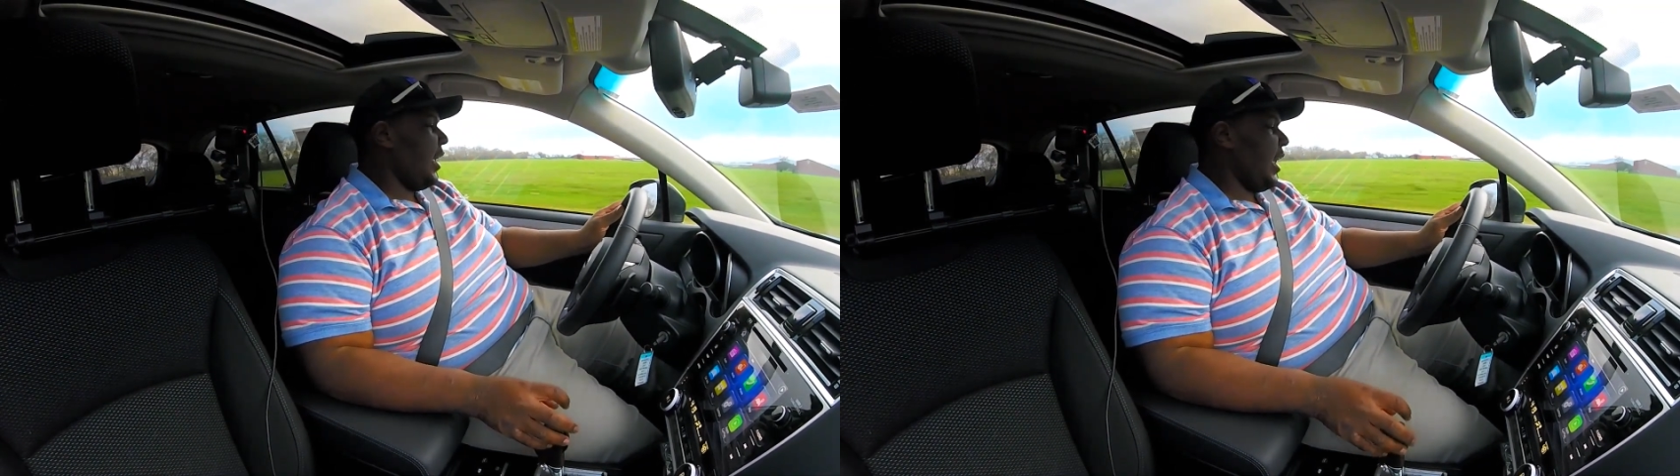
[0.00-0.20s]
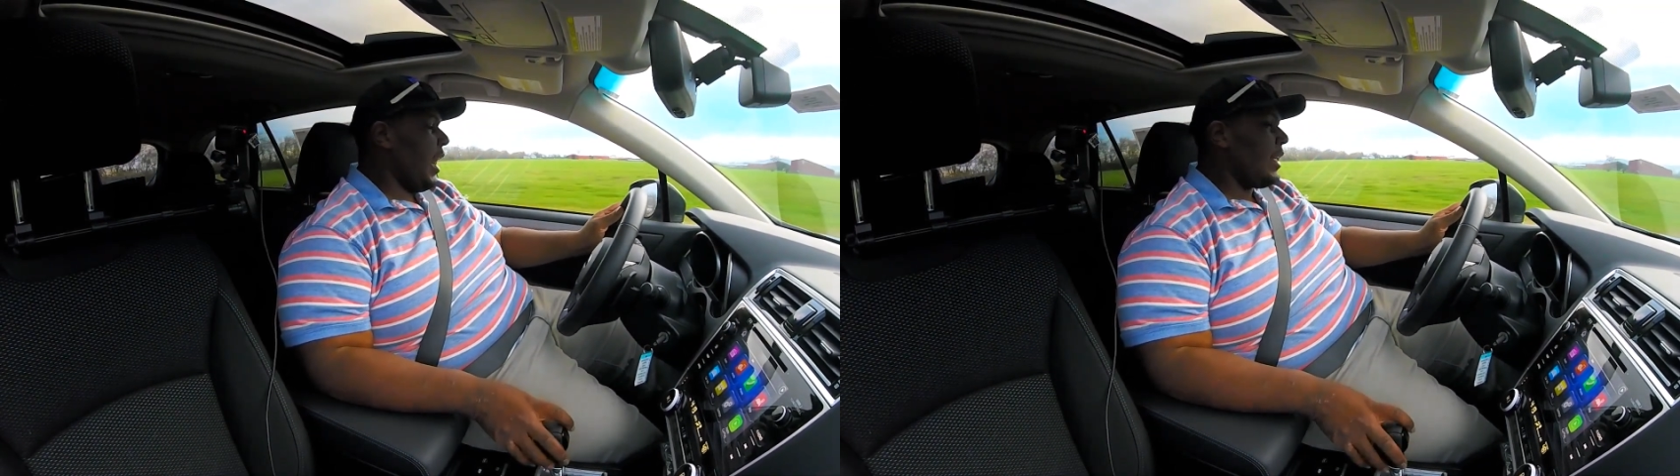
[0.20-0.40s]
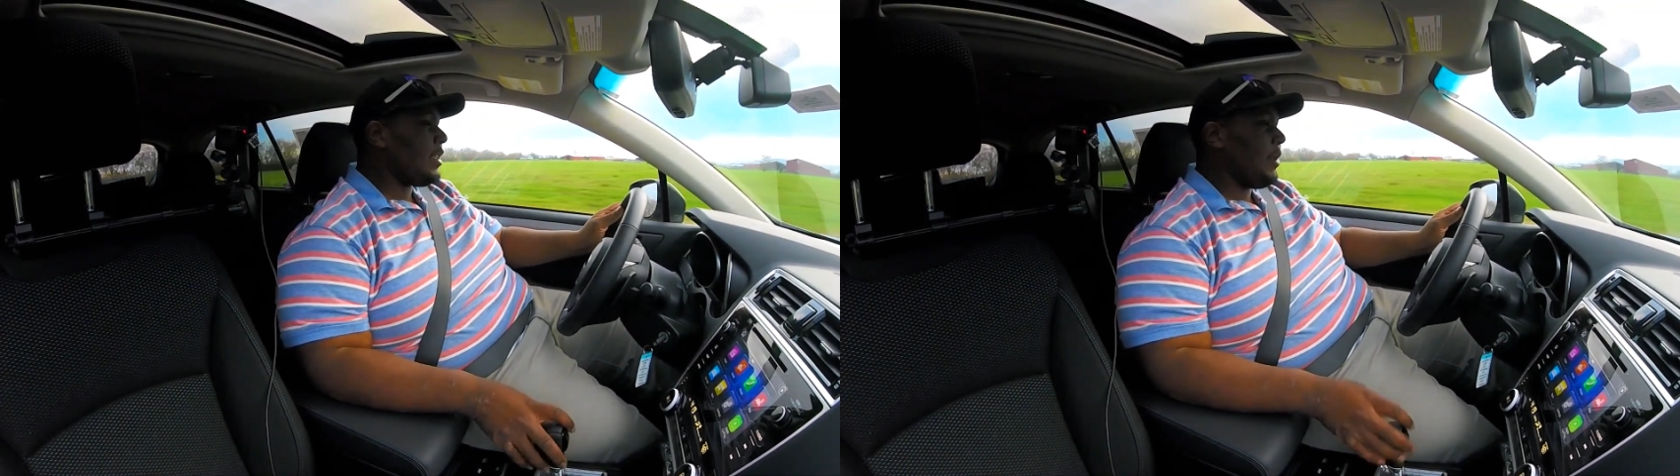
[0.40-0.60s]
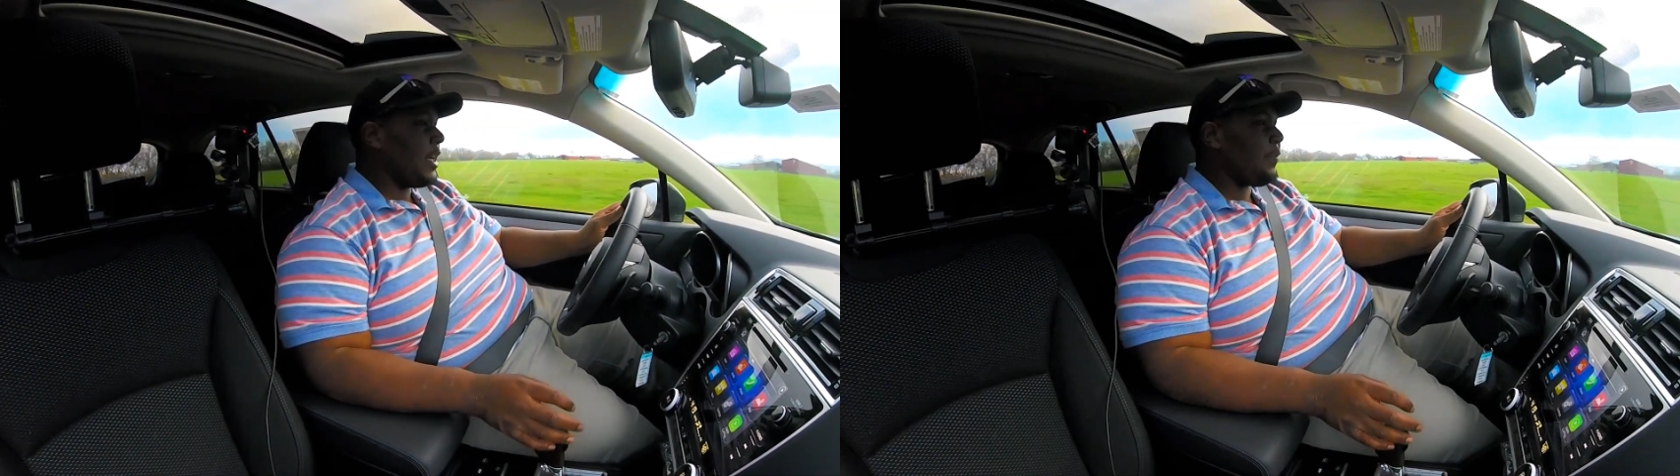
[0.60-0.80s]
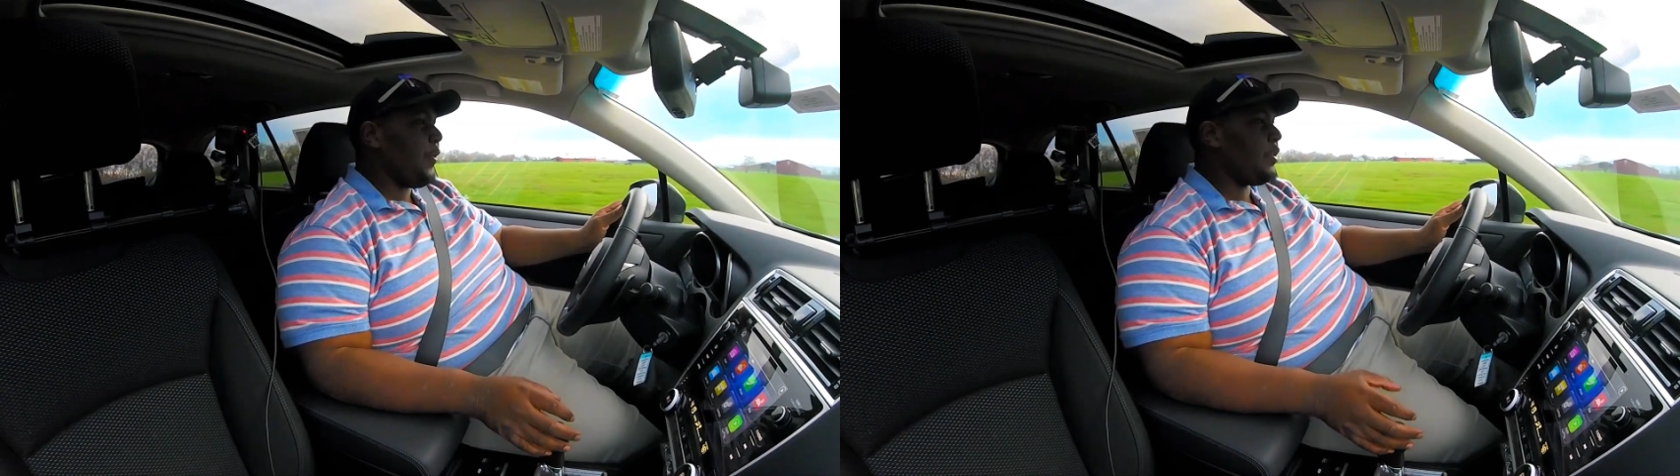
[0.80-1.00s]
It has a
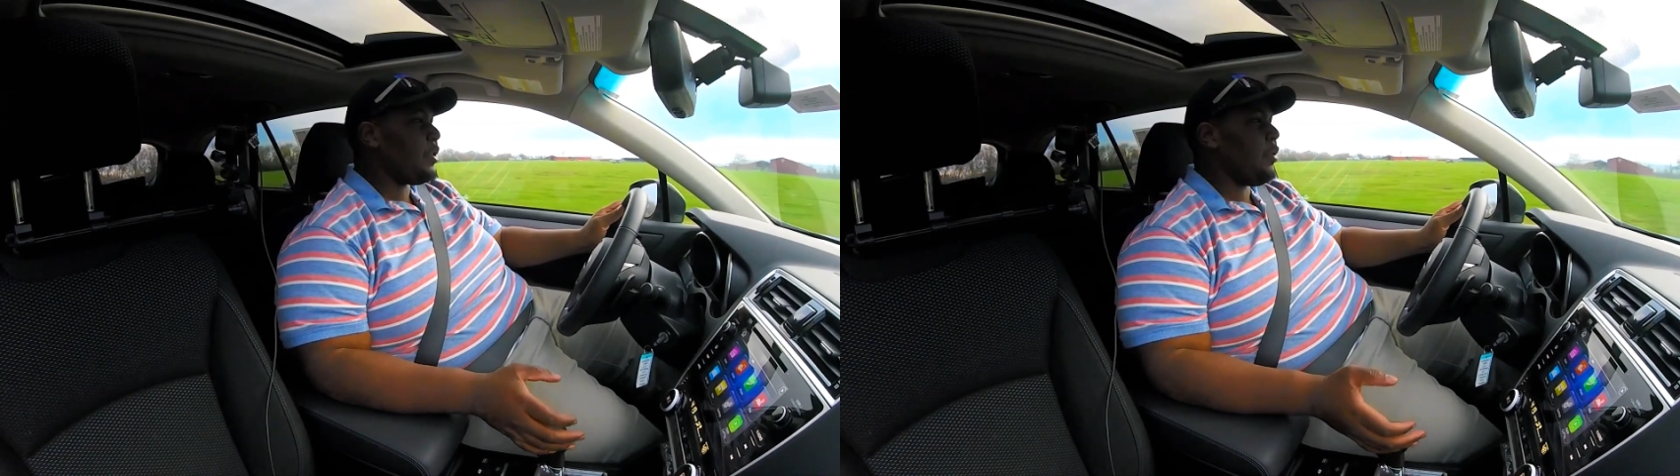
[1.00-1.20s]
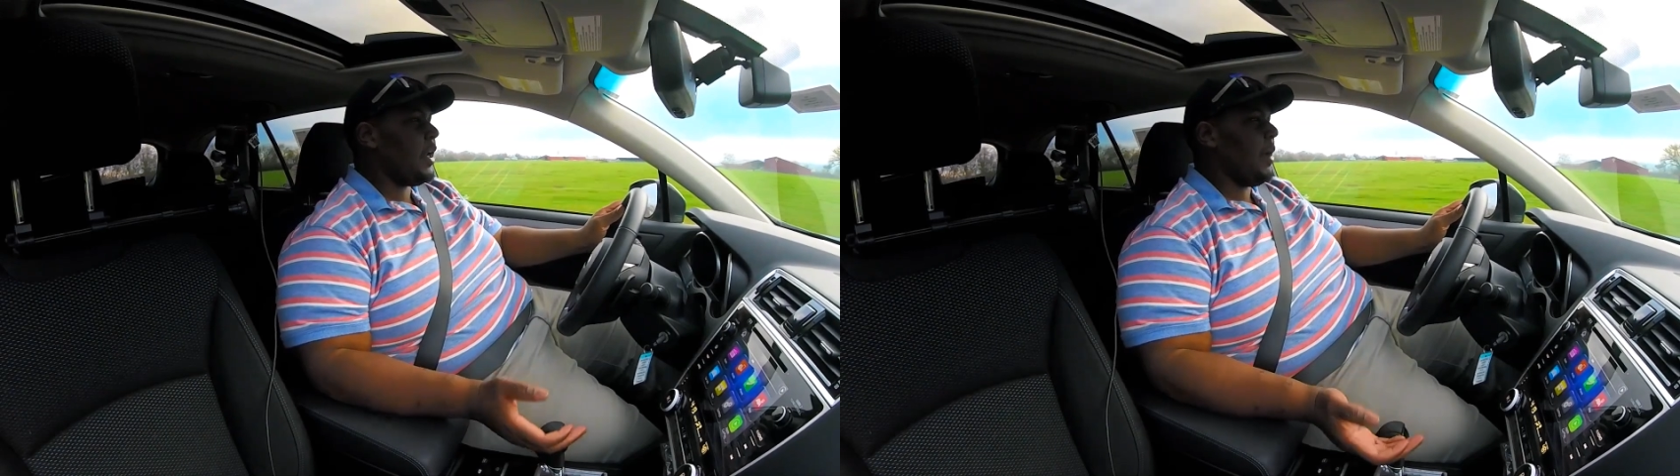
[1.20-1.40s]
nice feel to it.